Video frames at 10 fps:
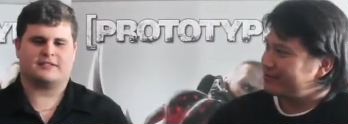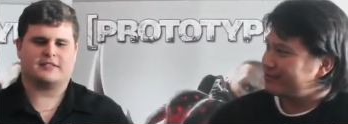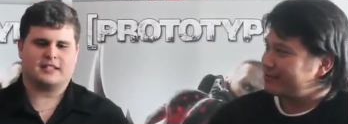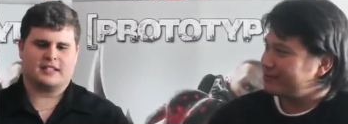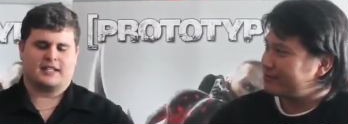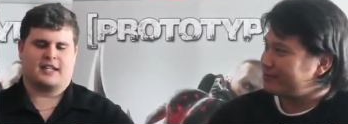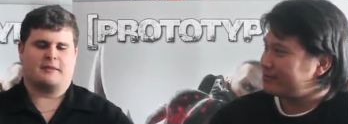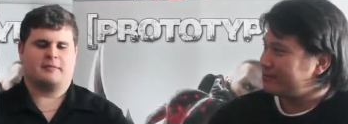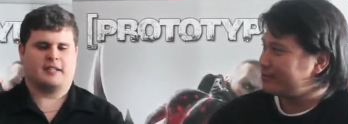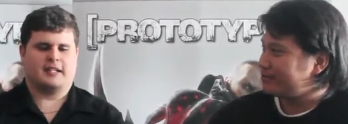Speaker 1: of
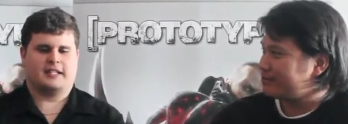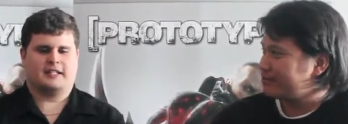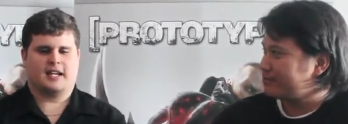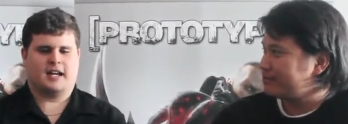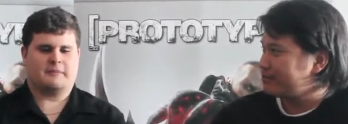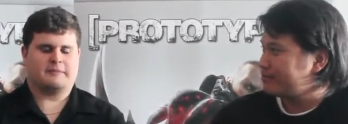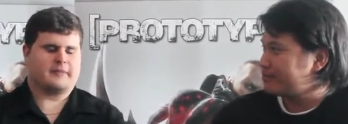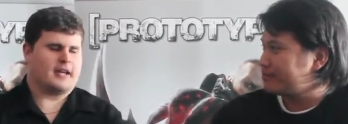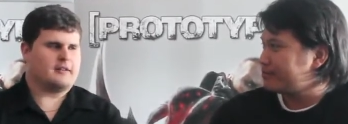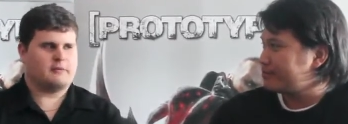gameplay,
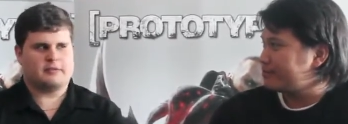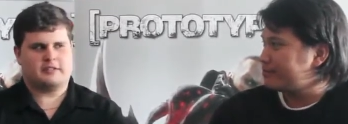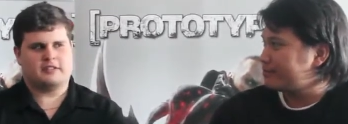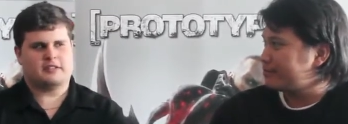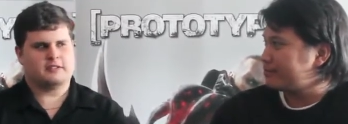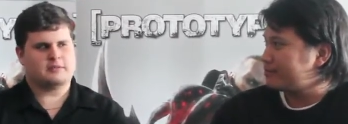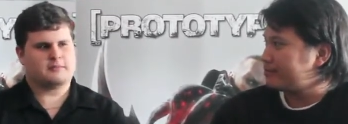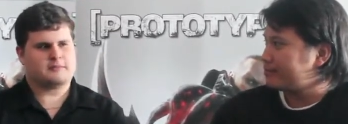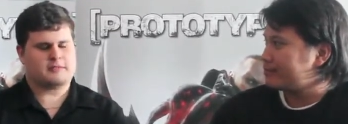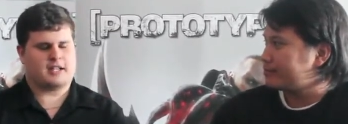um, how would you
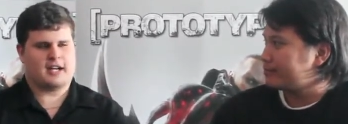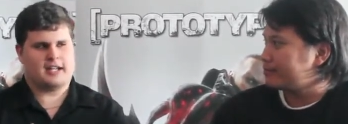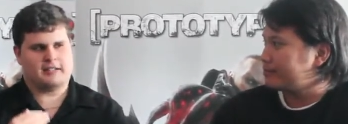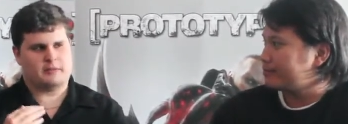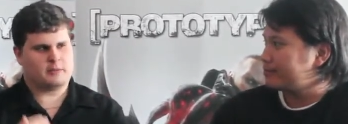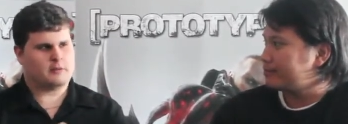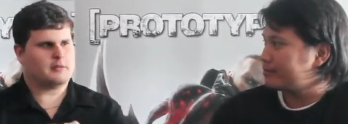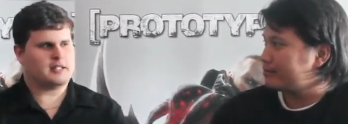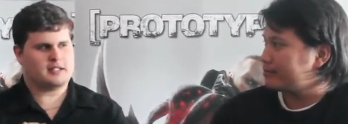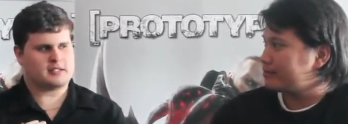tie it
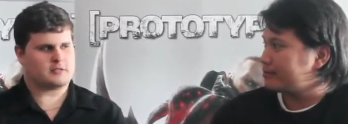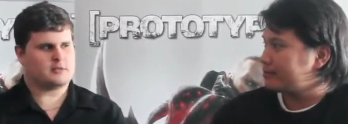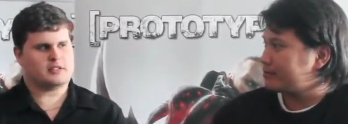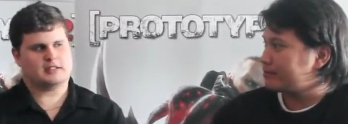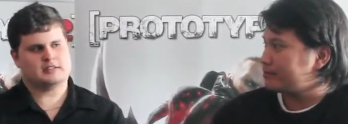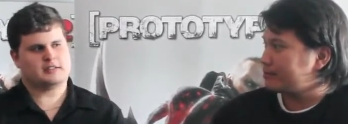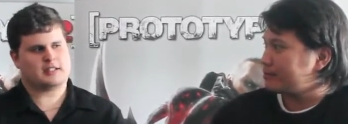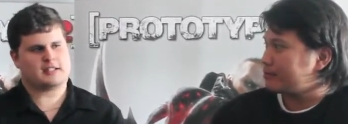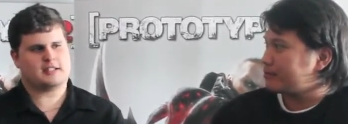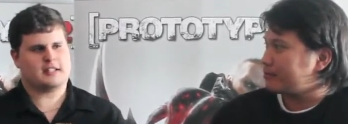all within the story?
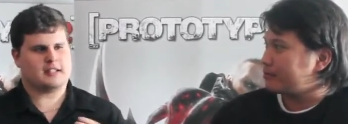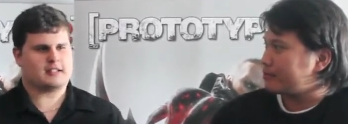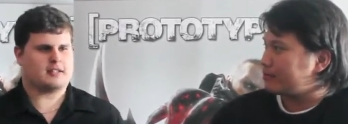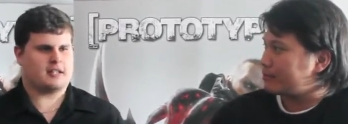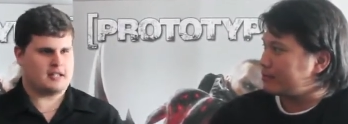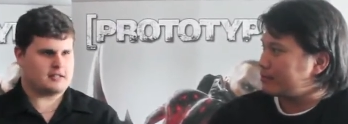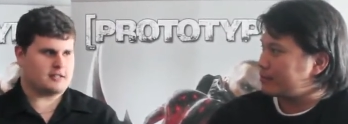Like, do they